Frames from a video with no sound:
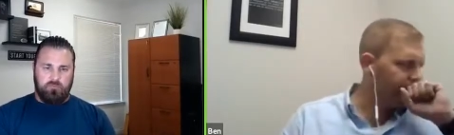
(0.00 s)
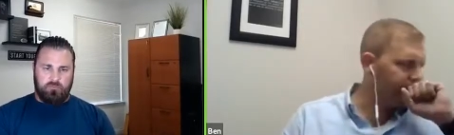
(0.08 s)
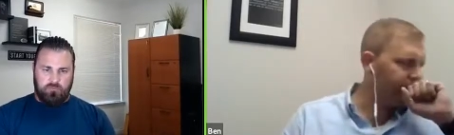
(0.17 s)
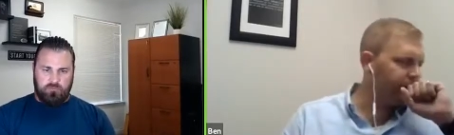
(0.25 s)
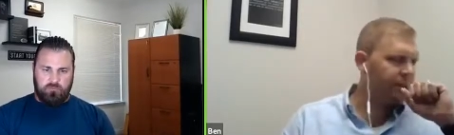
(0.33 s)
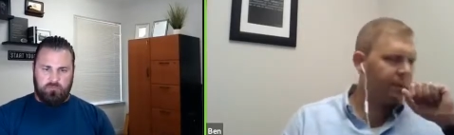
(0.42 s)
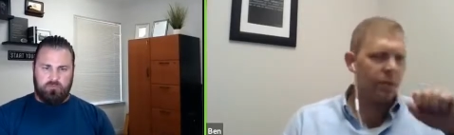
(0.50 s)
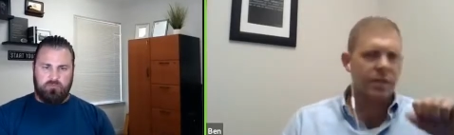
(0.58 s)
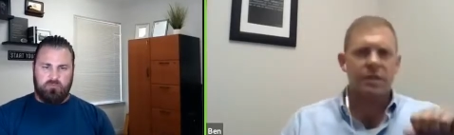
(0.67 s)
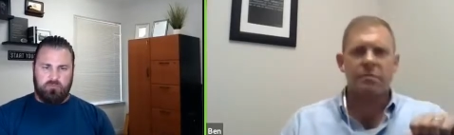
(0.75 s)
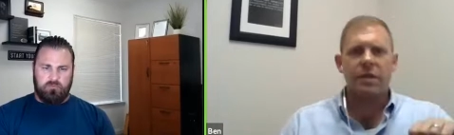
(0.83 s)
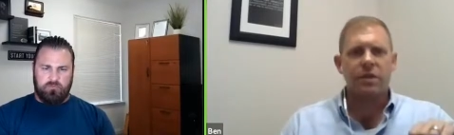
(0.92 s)

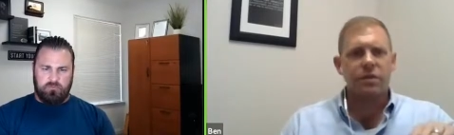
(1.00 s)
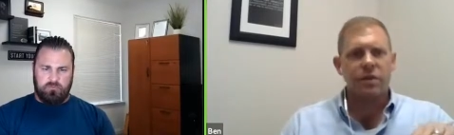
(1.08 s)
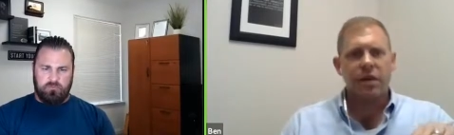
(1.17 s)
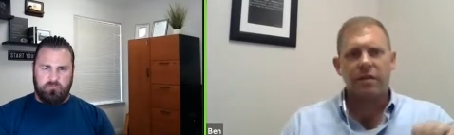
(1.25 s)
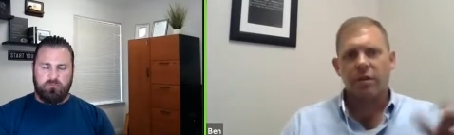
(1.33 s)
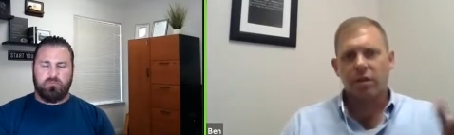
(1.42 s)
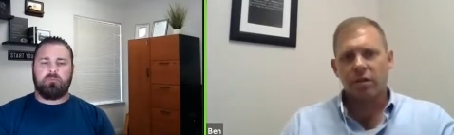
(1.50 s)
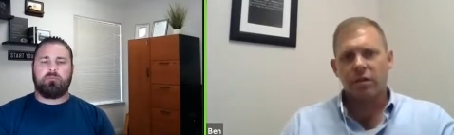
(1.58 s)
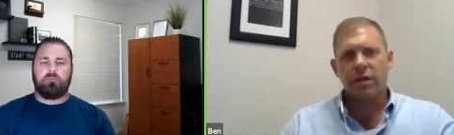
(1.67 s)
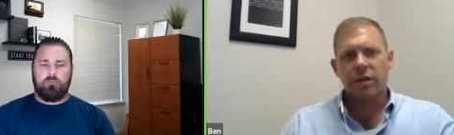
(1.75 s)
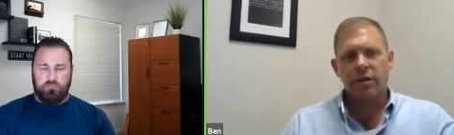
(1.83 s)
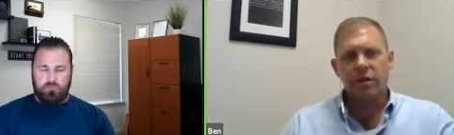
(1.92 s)
Speaker 1: was administrative,
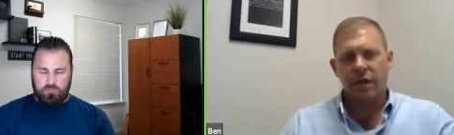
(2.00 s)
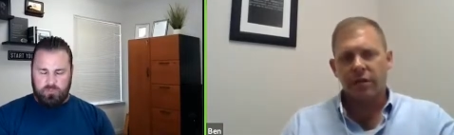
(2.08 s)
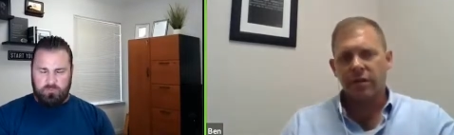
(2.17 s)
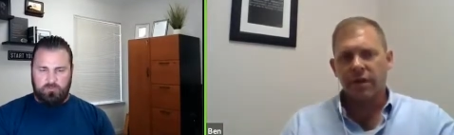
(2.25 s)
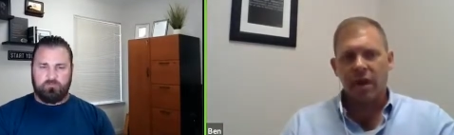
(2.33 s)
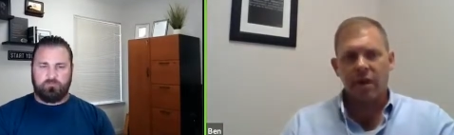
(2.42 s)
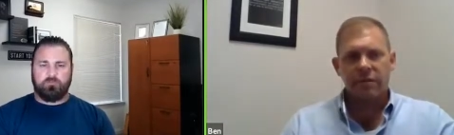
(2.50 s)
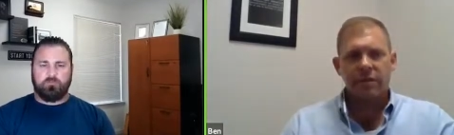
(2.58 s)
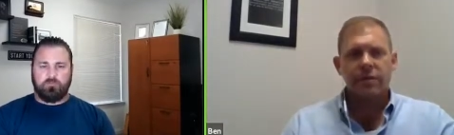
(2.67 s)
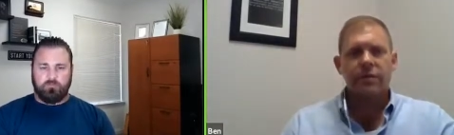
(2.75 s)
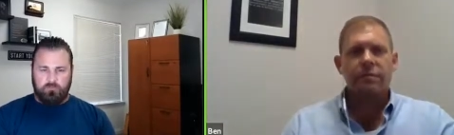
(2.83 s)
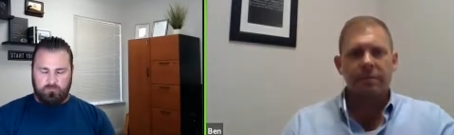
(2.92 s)
you know, clerical in the
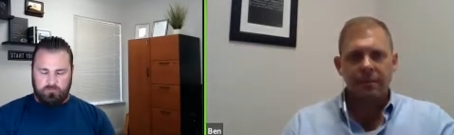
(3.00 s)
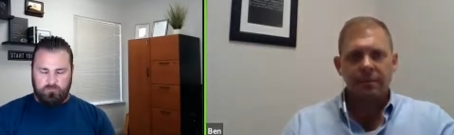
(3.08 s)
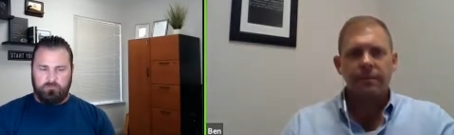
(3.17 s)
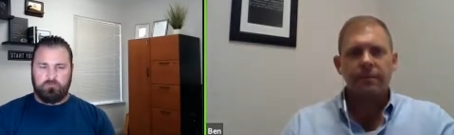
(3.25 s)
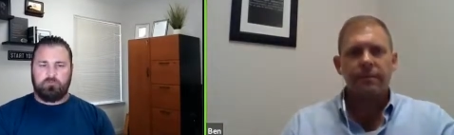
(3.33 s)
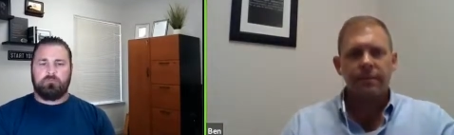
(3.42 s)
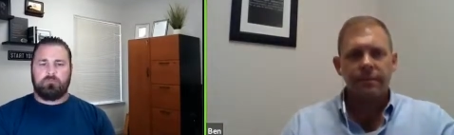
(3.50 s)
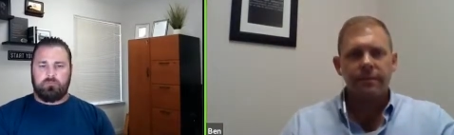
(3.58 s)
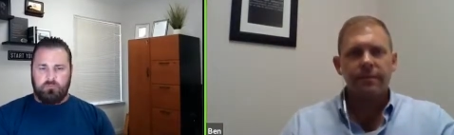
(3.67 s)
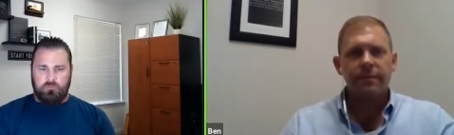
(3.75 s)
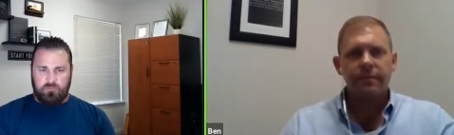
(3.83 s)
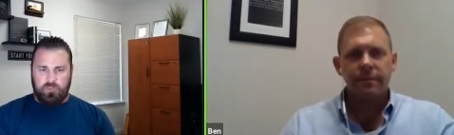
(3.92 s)
office.
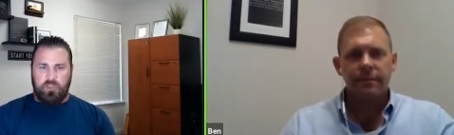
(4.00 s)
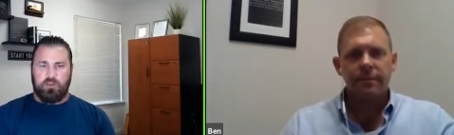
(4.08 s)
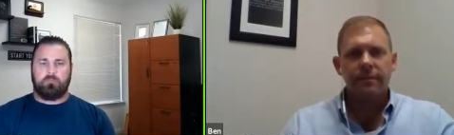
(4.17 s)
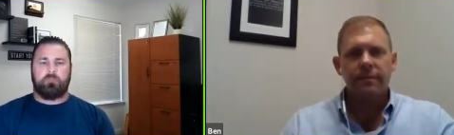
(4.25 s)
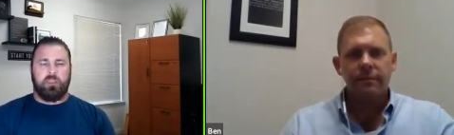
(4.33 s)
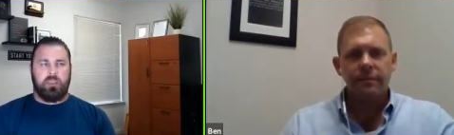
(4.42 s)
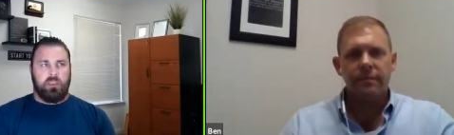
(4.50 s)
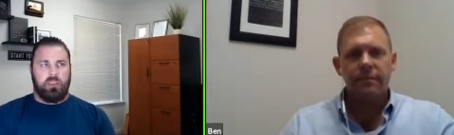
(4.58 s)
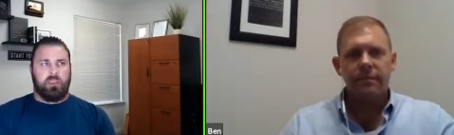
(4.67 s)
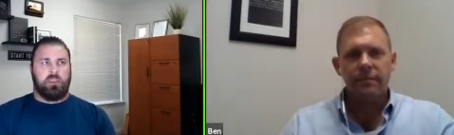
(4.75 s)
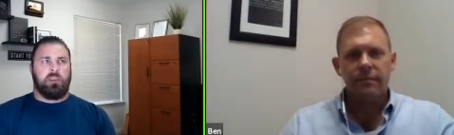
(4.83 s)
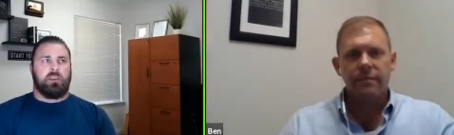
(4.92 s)
Got it.
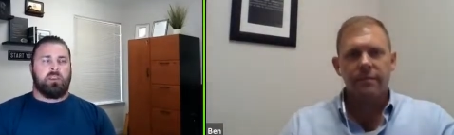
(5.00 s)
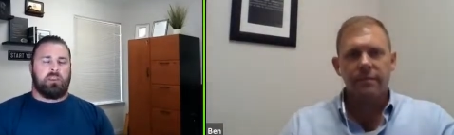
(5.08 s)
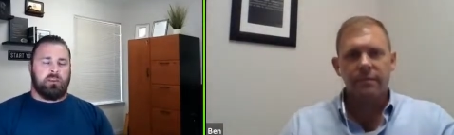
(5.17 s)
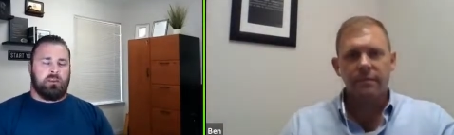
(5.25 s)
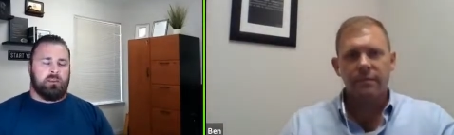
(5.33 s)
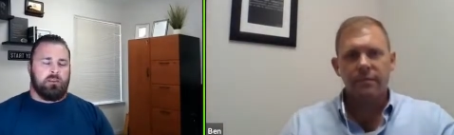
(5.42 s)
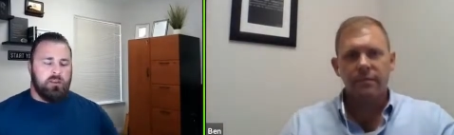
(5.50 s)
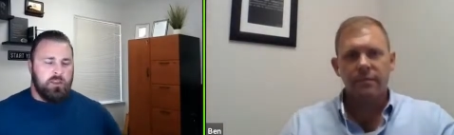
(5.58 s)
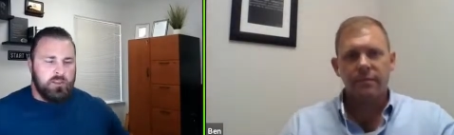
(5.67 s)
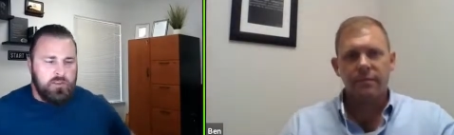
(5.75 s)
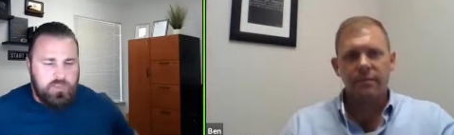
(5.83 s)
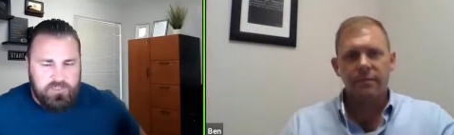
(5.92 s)
Speaker 2: Yeah.
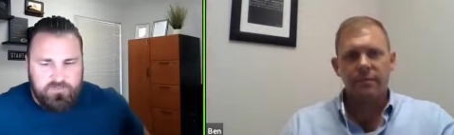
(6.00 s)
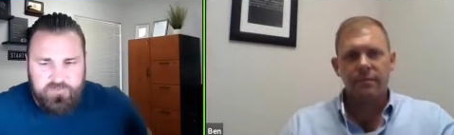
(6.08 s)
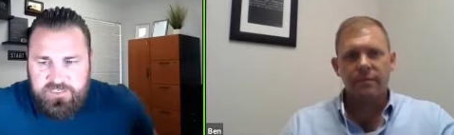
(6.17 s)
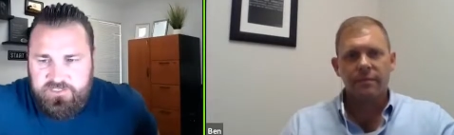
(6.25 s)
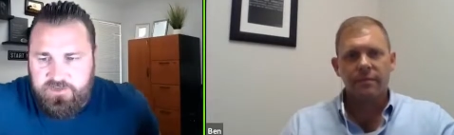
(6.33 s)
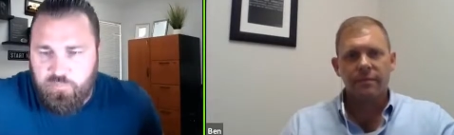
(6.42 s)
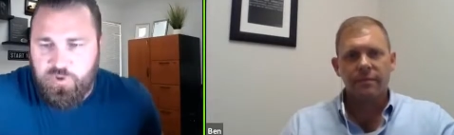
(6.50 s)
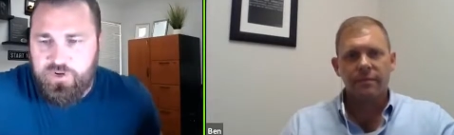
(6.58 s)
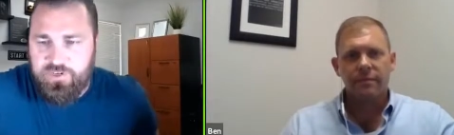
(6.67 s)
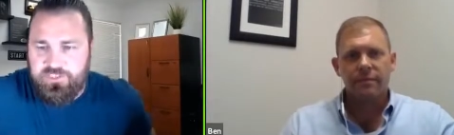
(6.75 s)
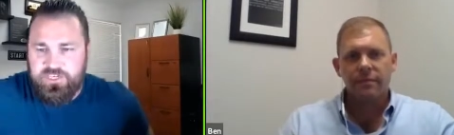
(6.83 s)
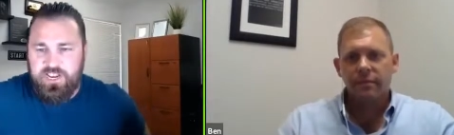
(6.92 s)
And then you guys faced some
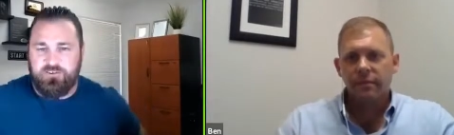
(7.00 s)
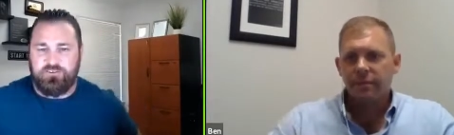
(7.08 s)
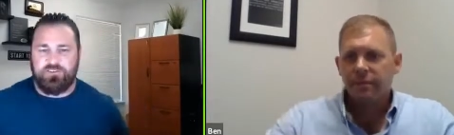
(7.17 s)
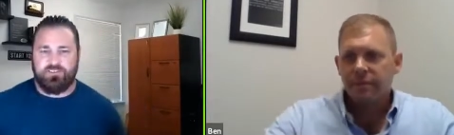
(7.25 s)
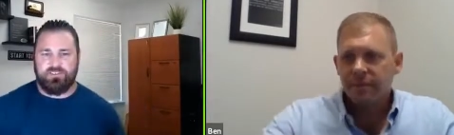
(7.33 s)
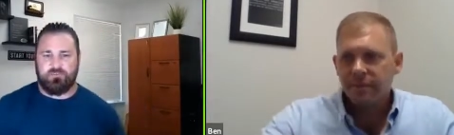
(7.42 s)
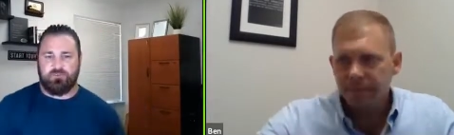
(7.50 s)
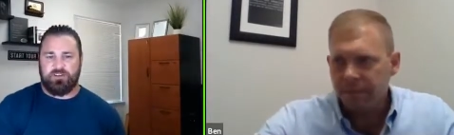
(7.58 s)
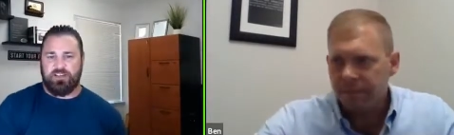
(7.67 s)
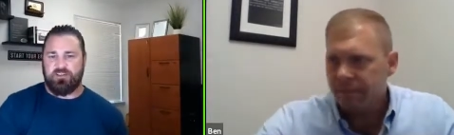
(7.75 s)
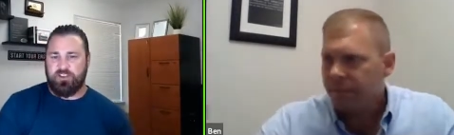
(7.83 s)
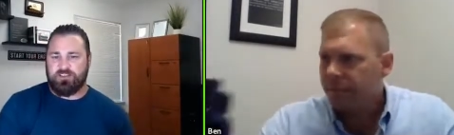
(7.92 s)
pretty good challenges that were
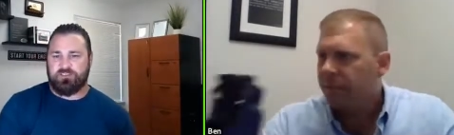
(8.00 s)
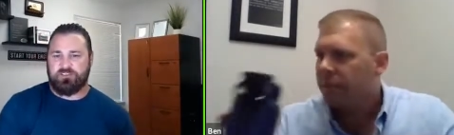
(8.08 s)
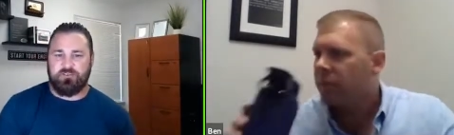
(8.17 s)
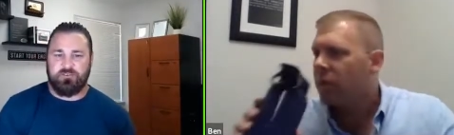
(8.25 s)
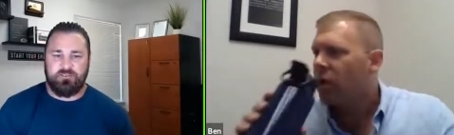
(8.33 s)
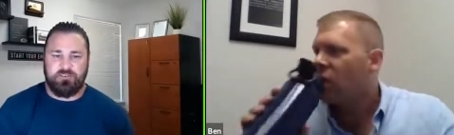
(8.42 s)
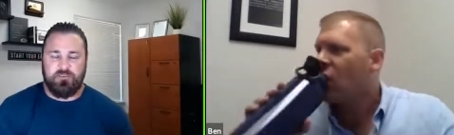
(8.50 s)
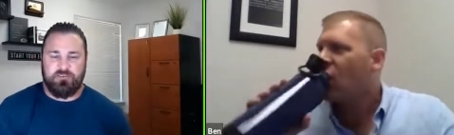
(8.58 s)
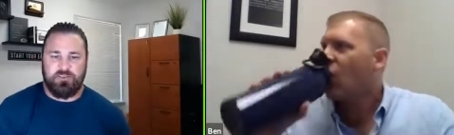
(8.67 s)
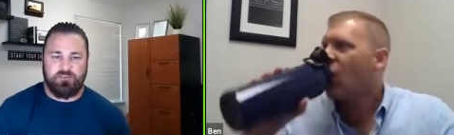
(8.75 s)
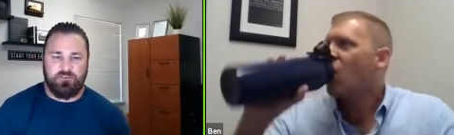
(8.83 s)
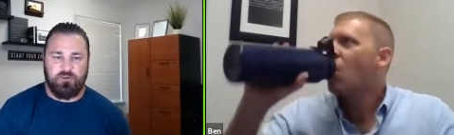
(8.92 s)
kind of external, no
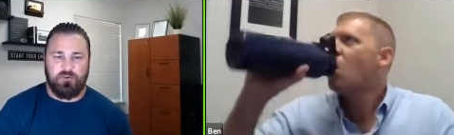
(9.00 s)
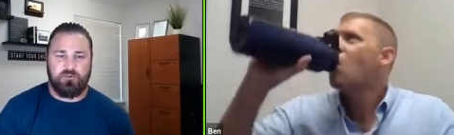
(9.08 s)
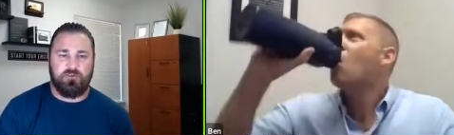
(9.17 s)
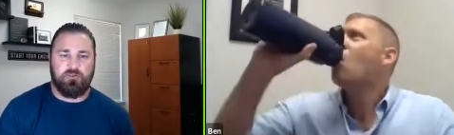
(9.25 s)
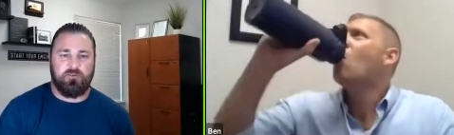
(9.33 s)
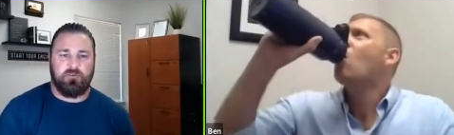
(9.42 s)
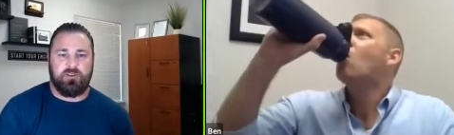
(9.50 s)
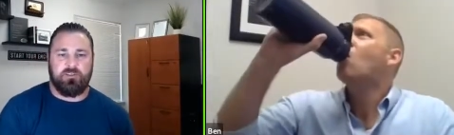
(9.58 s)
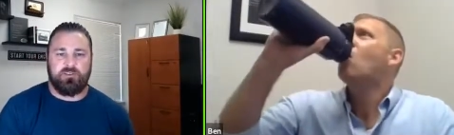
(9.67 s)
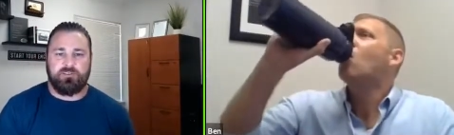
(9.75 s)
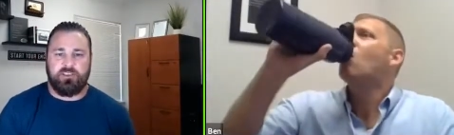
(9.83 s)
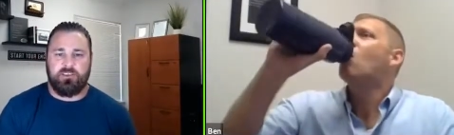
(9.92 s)
control. One of
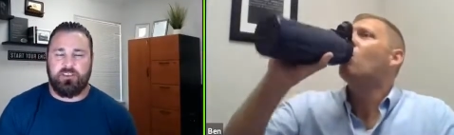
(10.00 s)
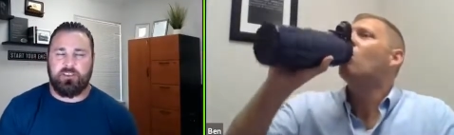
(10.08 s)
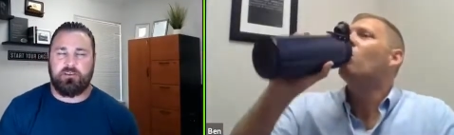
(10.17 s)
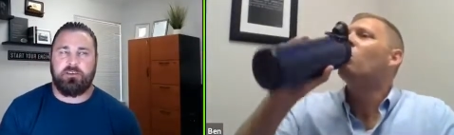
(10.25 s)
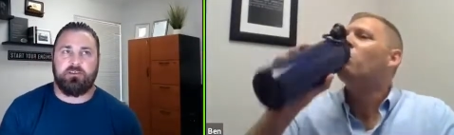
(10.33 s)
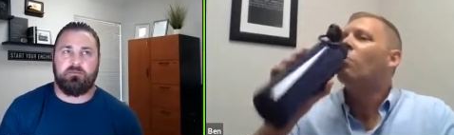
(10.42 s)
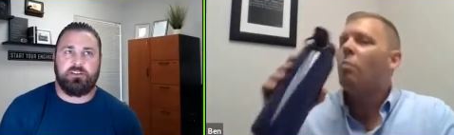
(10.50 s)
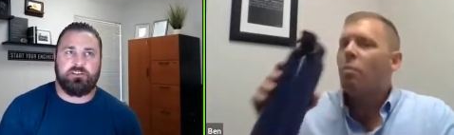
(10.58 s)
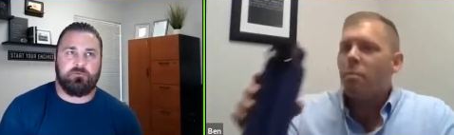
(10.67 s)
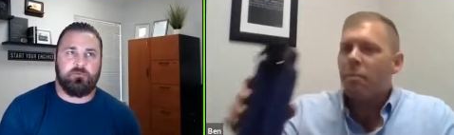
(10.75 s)
those I think you mentioned